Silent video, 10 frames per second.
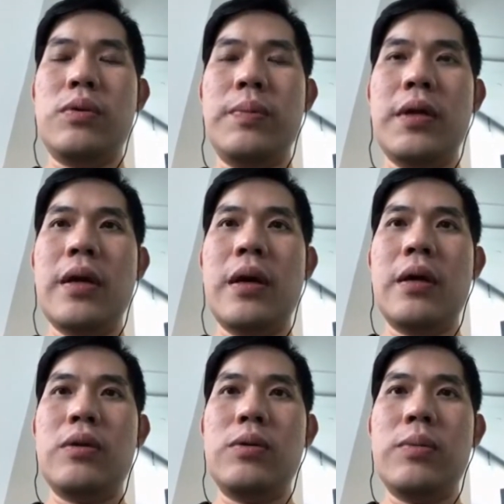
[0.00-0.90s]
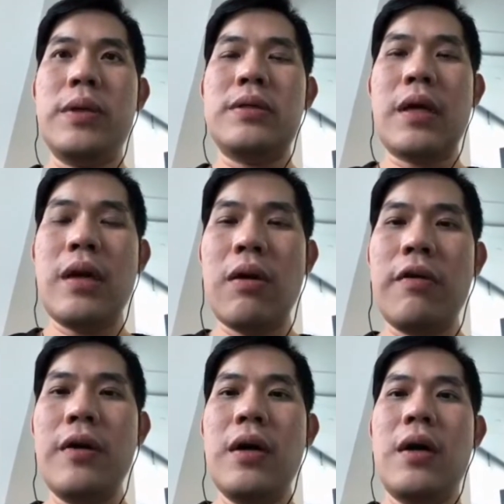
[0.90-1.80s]
be signed
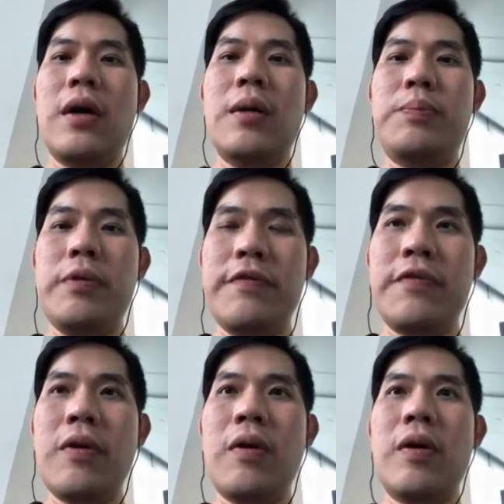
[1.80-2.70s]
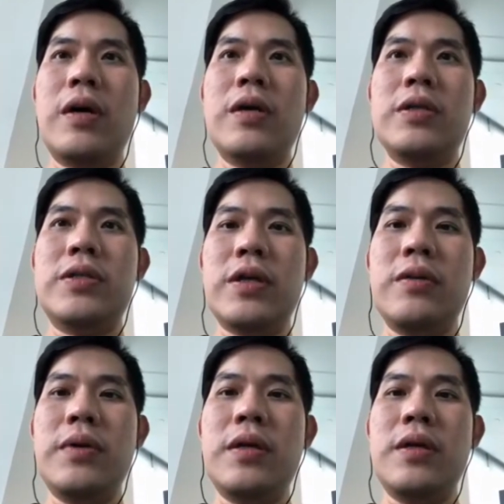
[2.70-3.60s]
off before
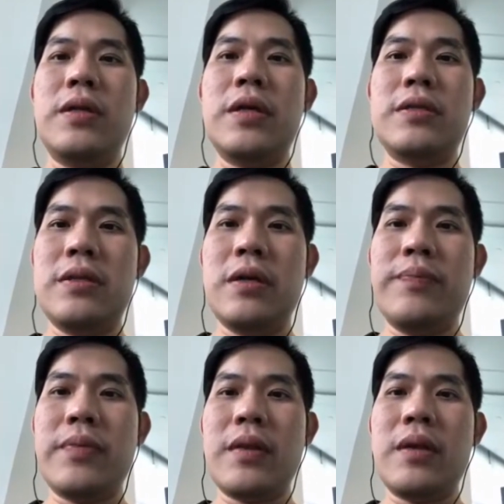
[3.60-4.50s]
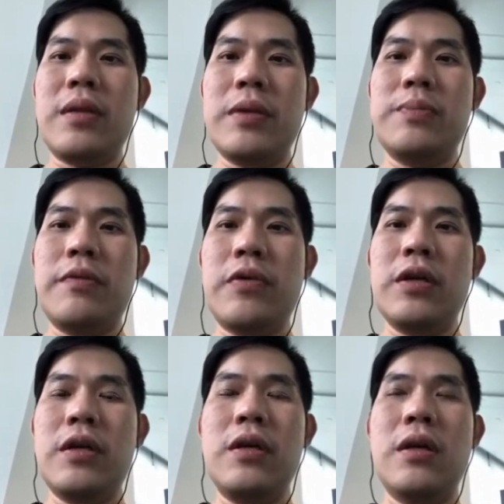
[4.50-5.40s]
January next year. That means before
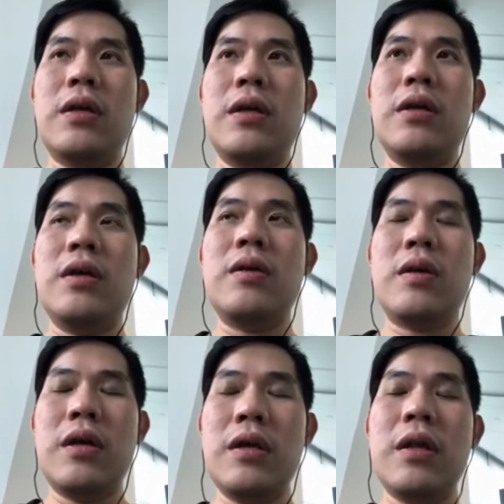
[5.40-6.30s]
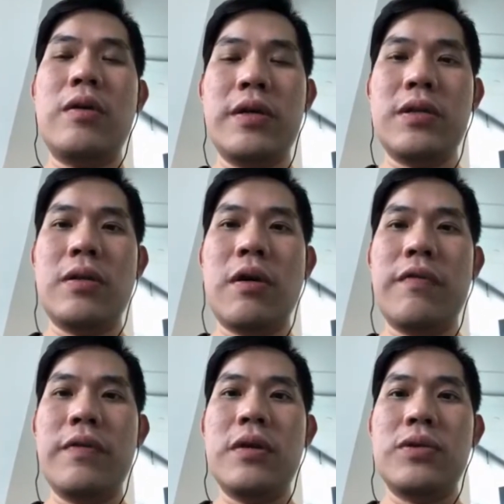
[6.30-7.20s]
the inauguration
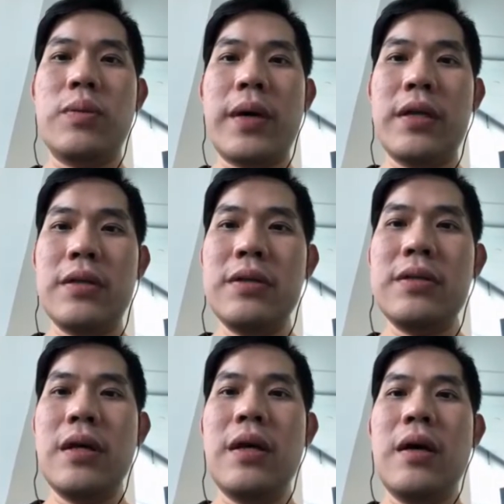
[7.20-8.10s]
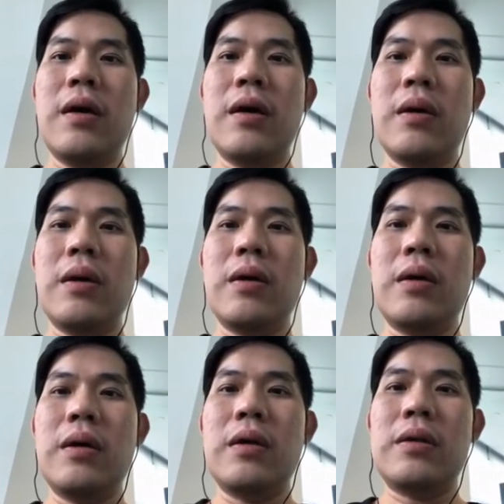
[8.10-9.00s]
of Joe Biden
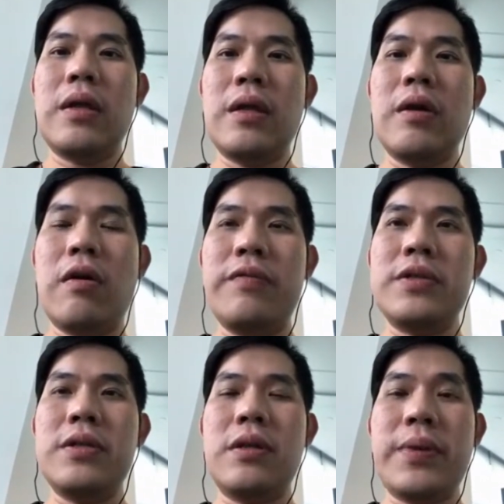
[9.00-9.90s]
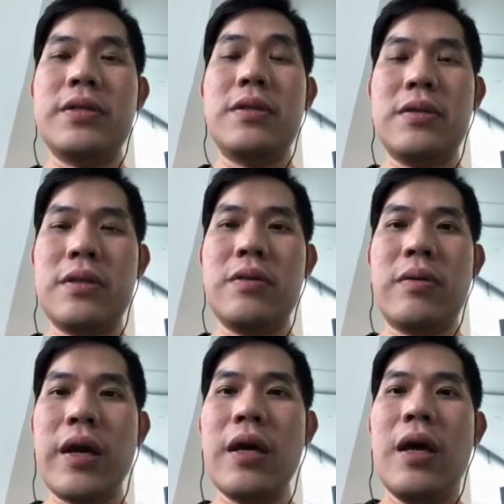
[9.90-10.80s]
taking officially the presidency. All
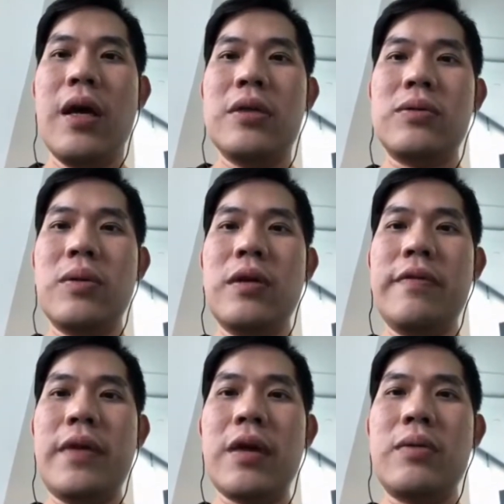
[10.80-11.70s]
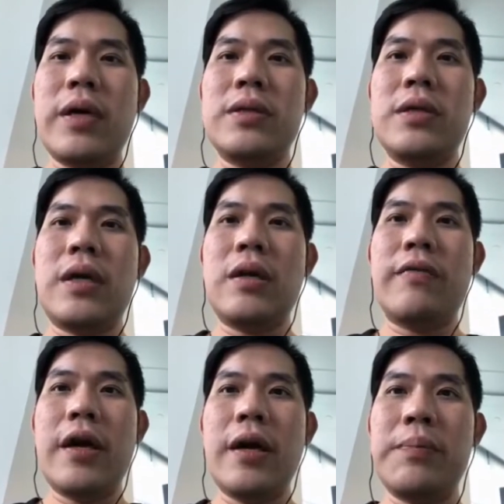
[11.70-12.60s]
right. So if that could actually kind of
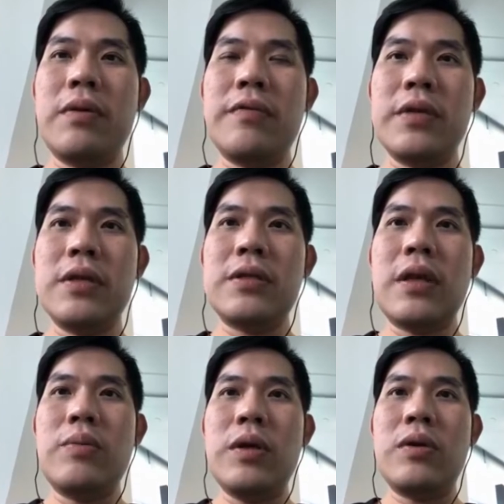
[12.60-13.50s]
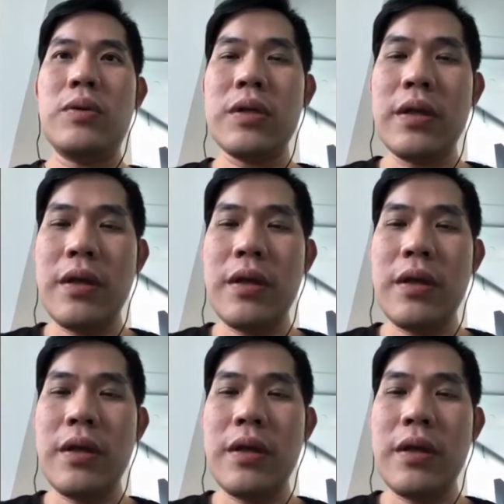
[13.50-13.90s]
happen over here, is that we could